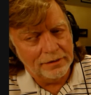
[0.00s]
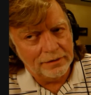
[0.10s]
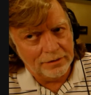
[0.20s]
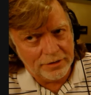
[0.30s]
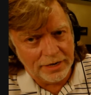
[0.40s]

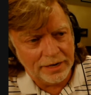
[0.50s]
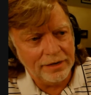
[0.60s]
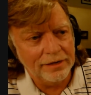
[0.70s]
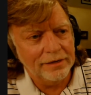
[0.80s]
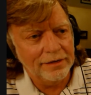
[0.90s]

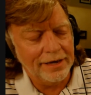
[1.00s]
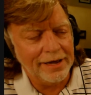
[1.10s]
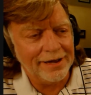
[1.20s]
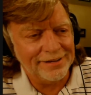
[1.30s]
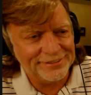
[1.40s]
Okay.
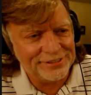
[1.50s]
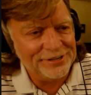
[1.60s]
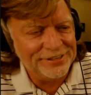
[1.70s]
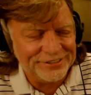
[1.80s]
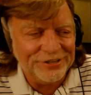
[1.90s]
Yeah. So
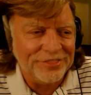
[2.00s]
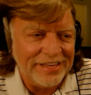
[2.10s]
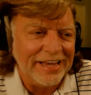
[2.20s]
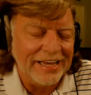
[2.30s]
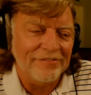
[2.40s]
you're
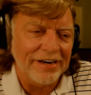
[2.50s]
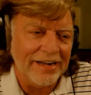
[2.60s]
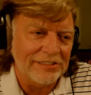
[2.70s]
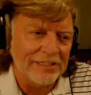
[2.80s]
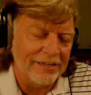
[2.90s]
thinking of it
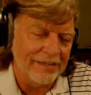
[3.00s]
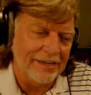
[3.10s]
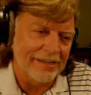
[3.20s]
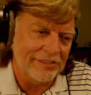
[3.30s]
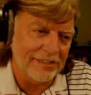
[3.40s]
as
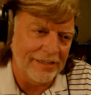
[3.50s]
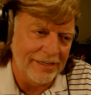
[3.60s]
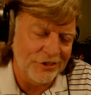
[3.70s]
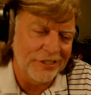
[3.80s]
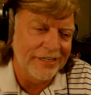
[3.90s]
a
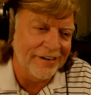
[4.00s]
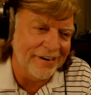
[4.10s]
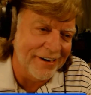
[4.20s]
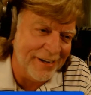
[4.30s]
engineer.